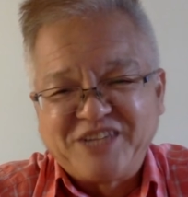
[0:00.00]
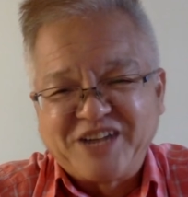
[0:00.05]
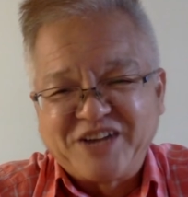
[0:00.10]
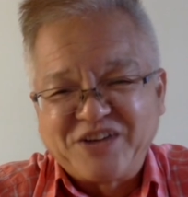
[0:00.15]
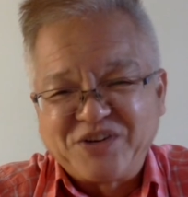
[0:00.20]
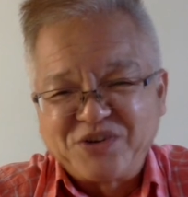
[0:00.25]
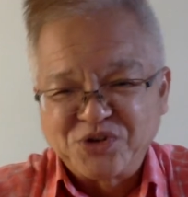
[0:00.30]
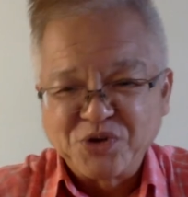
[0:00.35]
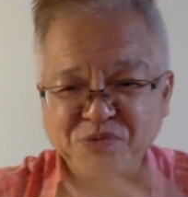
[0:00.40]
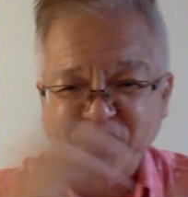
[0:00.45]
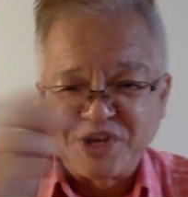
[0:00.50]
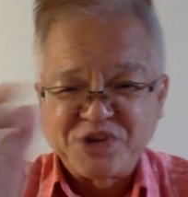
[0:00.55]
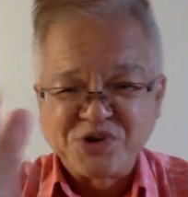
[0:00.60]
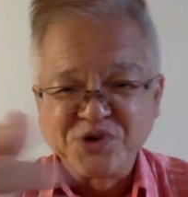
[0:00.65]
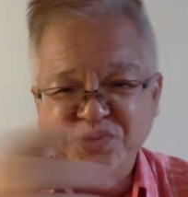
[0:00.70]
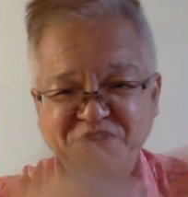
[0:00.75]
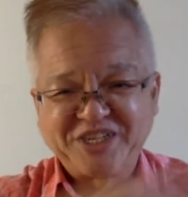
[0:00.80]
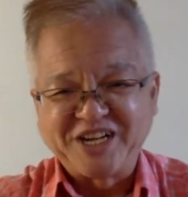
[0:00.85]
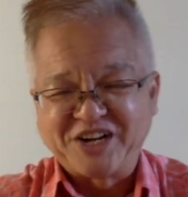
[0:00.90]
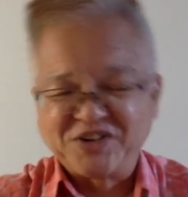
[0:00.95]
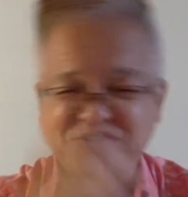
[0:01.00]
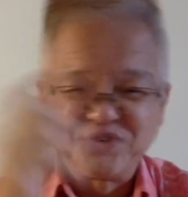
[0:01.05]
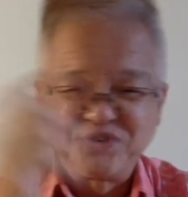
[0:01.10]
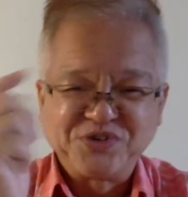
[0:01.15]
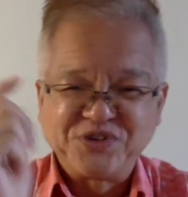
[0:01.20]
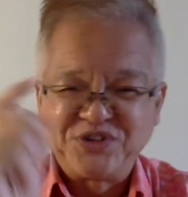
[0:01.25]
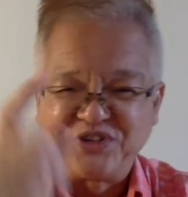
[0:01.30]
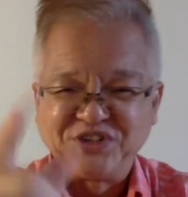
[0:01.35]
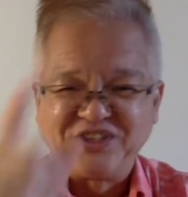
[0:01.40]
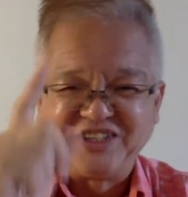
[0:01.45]
Jiangsu. So when you go to
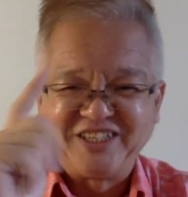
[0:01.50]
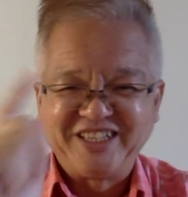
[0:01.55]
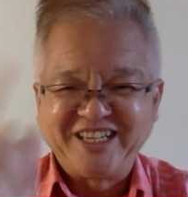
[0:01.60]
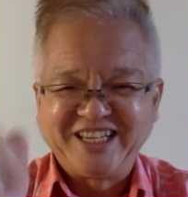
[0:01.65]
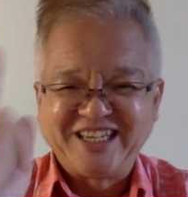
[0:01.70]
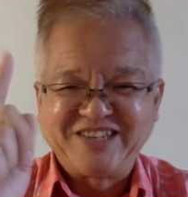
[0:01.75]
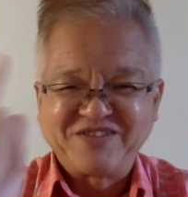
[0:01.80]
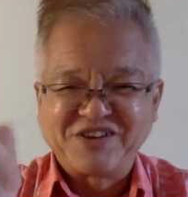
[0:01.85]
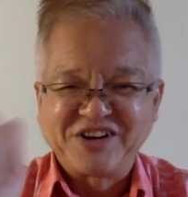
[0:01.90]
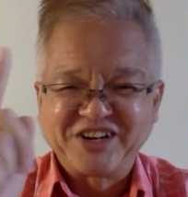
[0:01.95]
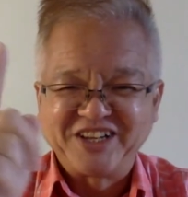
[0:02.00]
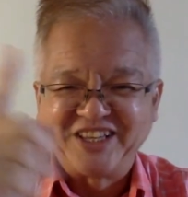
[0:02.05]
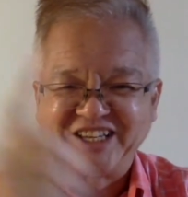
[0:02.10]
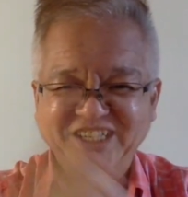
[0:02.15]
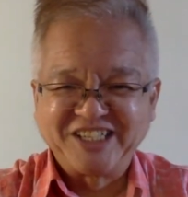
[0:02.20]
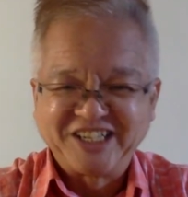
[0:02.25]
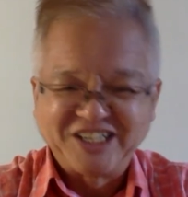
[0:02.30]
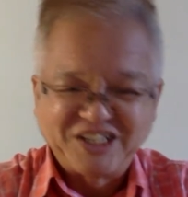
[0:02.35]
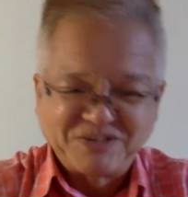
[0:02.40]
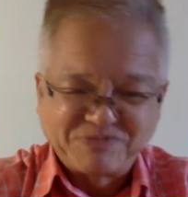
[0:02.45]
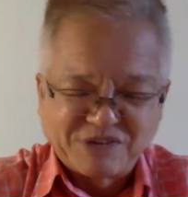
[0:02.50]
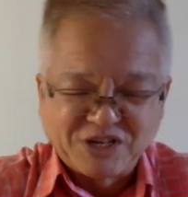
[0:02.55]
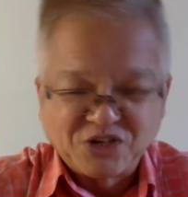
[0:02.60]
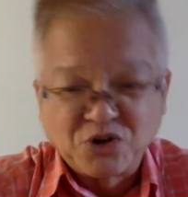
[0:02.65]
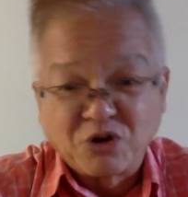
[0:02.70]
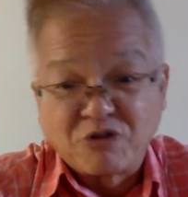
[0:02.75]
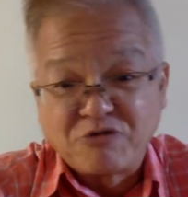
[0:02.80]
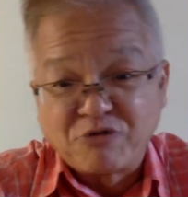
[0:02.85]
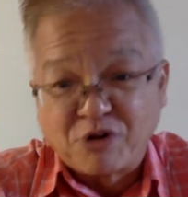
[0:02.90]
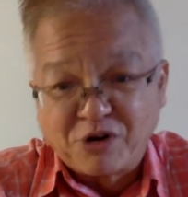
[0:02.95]
Jiangsu, this is one of the dishes you must
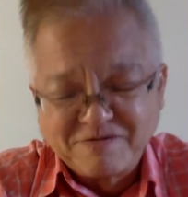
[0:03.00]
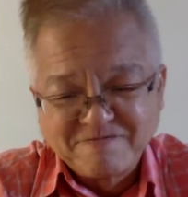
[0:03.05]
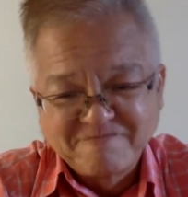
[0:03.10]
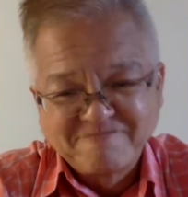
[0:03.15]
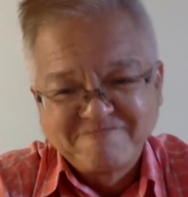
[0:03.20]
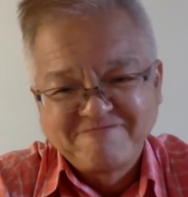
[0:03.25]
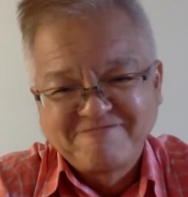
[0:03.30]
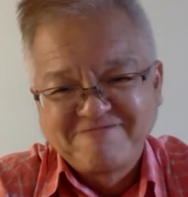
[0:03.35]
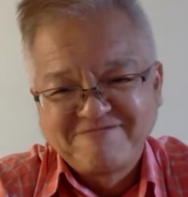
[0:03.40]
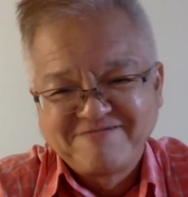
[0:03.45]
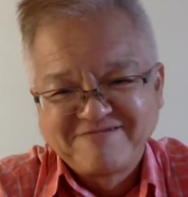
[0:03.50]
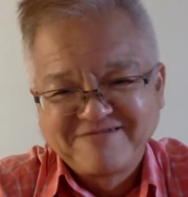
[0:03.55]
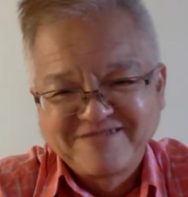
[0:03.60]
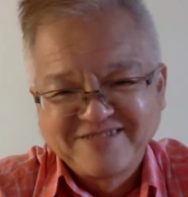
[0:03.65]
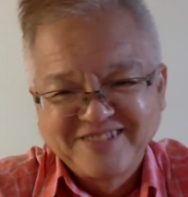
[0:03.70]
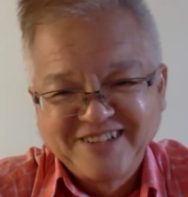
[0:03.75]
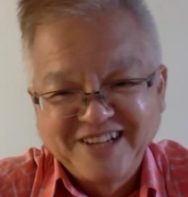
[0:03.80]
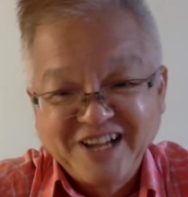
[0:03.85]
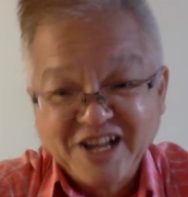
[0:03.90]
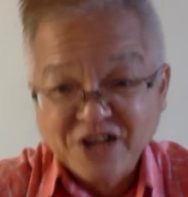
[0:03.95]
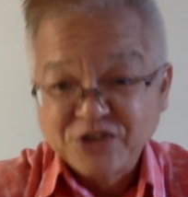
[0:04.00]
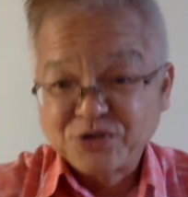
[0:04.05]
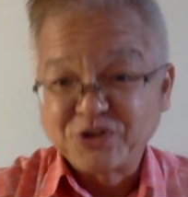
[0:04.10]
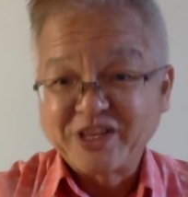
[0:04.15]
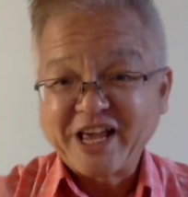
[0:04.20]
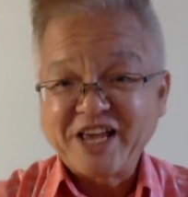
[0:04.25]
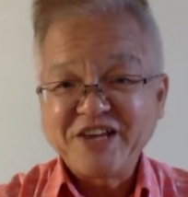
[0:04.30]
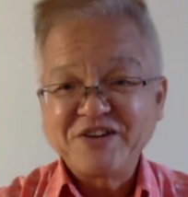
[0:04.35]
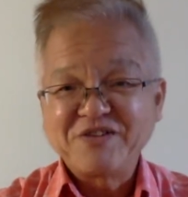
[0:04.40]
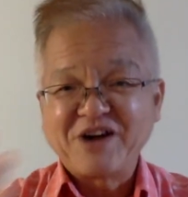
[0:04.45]
look for. So
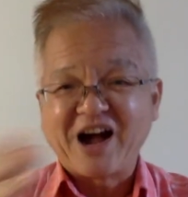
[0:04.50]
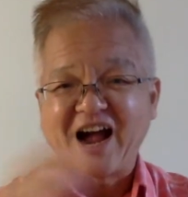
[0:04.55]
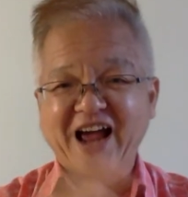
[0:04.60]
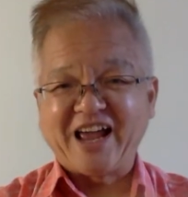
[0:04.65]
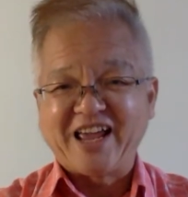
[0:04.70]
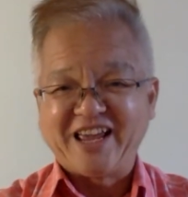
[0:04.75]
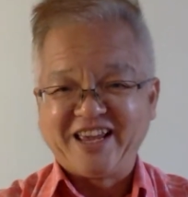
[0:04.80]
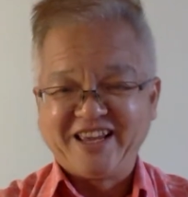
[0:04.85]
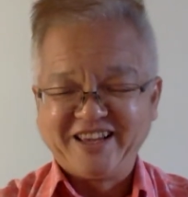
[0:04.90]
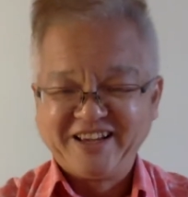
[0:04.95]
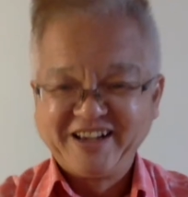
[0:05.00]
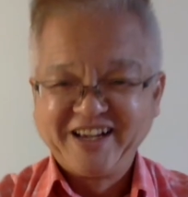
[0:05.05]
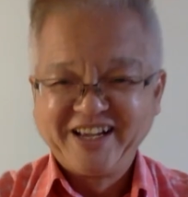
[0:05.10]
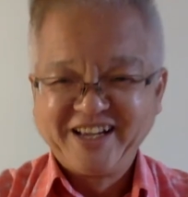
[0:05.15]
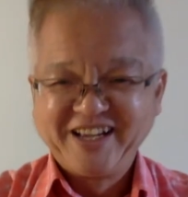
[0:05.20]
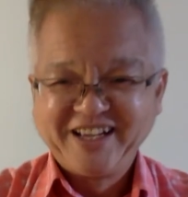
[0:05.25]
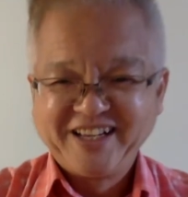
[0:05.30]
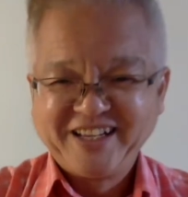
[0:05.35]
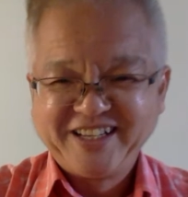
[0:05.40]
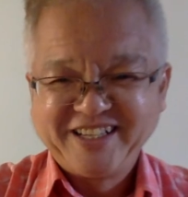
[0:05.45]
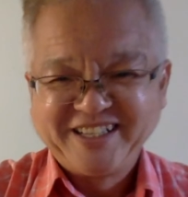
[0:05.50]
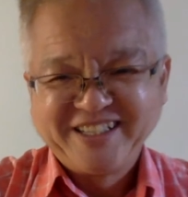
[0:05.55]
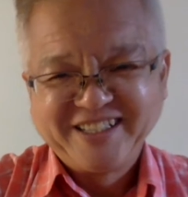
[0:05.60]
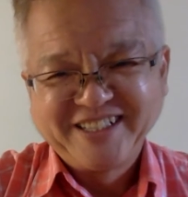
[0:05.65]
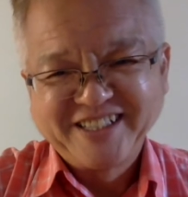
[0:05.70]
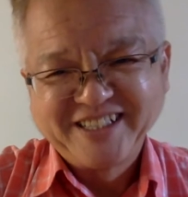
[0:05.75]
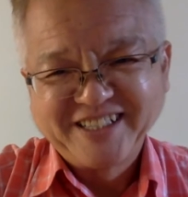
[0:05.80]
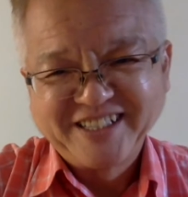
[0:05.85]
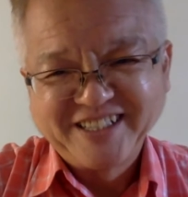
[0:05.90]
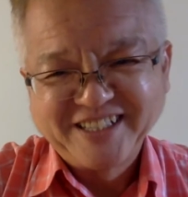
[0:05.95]
there you are, I
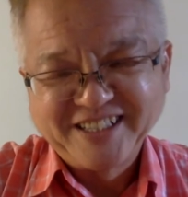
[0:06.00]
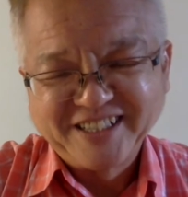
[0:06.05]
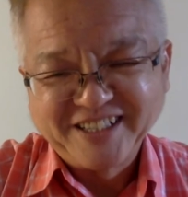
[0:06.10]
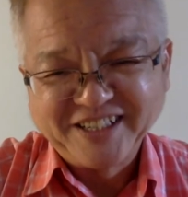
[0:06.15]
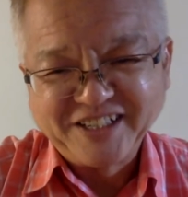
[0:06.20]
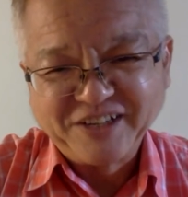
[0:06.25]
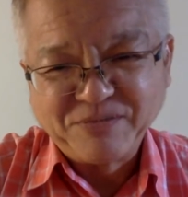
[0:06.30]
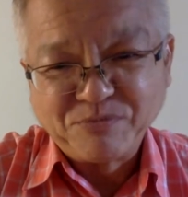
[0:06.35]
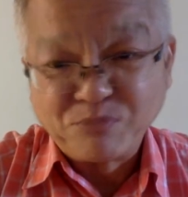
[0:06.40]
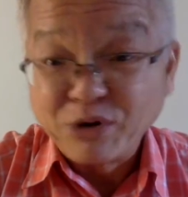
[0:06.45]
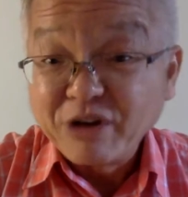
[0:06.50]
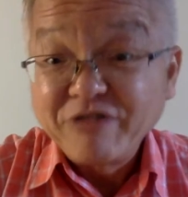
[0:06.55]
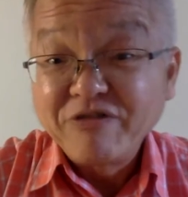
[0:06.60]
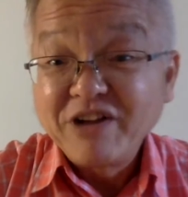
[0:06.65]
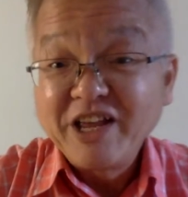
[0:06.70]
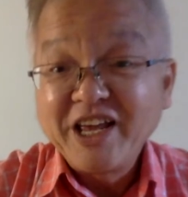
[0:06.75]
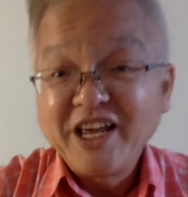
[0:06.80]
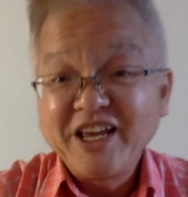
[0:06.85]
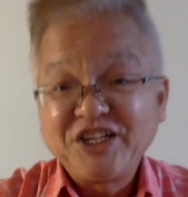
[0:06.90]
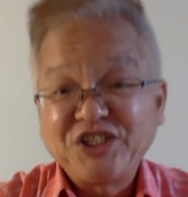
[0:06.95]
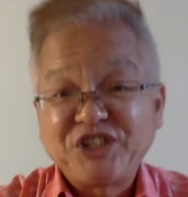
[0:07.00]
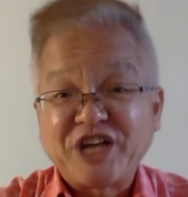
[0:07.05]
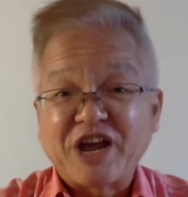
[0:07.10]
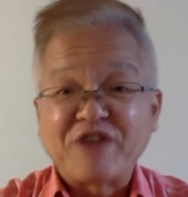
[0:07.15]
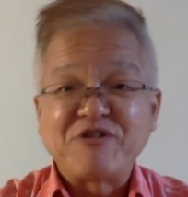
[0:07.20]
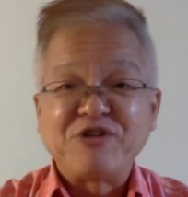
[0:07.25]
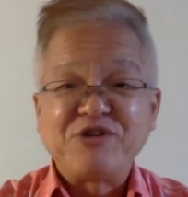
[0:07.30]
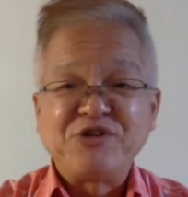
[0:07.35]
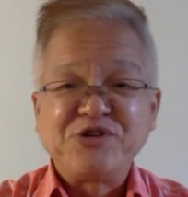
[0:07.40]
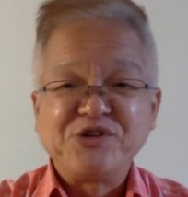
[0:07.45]
briefly
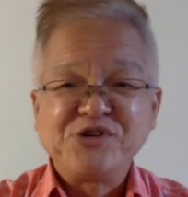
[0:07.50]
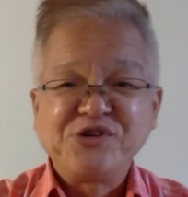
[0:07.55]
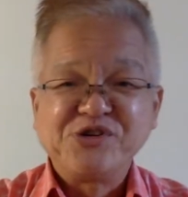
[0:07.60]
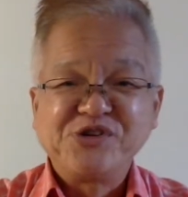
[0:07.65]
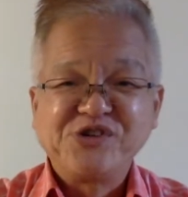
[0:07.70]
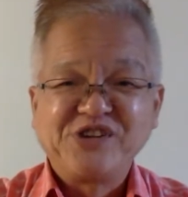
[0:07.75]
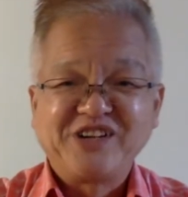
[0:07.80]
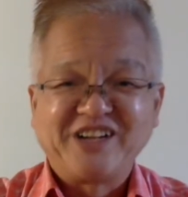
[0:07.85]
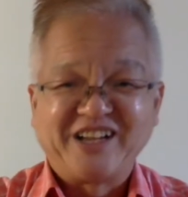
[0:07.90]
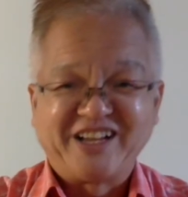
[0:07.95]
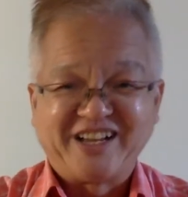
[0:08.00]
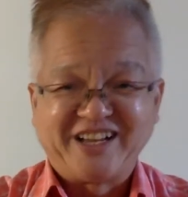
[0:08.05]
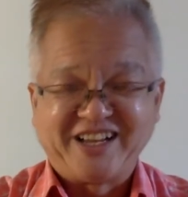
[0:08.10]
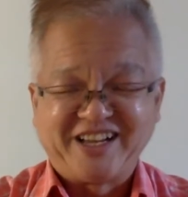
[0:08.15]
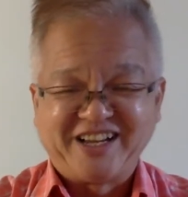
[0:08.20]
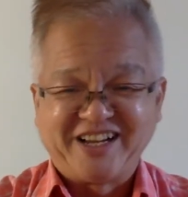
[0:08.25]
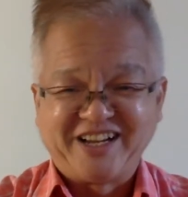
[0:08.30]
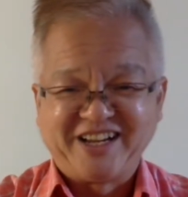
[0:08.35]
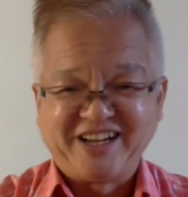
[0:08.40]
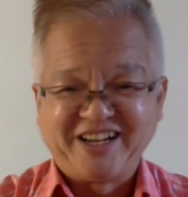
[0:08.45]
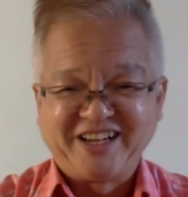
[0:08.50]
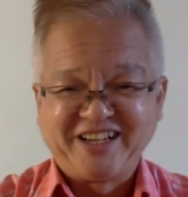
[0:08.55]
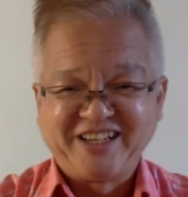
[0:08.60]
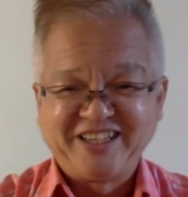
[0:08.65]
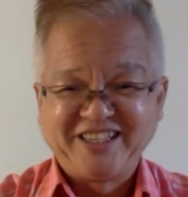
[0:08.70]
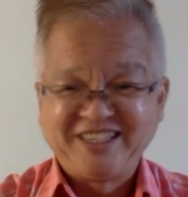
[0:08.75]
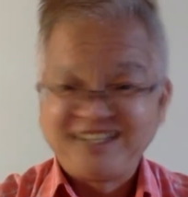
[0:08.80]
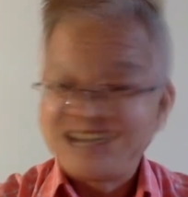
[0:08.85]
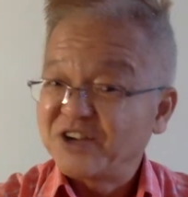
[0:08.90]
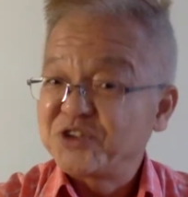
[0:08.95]
share with you
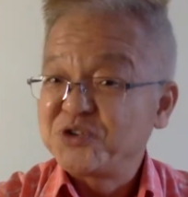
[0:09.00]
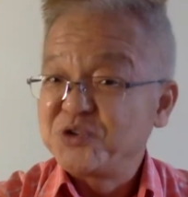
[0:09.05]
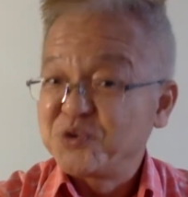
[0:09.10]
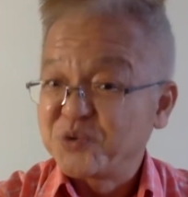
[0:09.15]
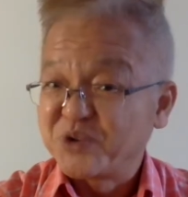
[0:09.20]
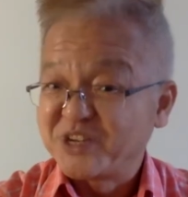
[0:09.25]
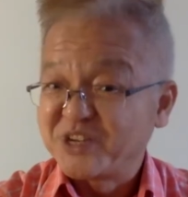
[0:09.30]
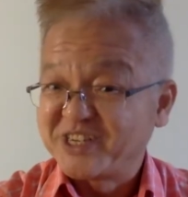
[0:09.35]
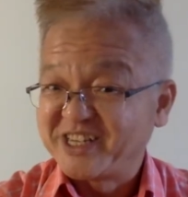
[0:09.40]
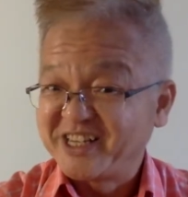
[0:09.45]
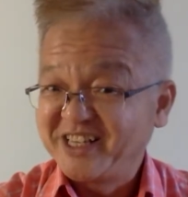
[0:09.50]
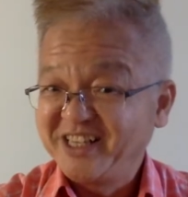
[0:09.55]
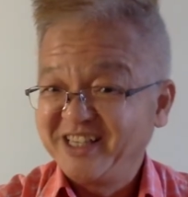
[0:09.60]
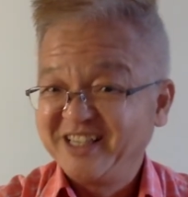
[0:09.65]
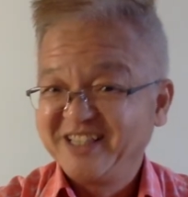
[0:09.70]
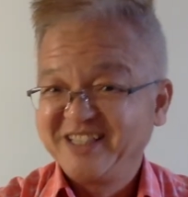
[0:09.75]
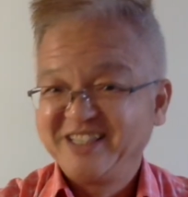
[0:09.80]
Jiangsu cuisine,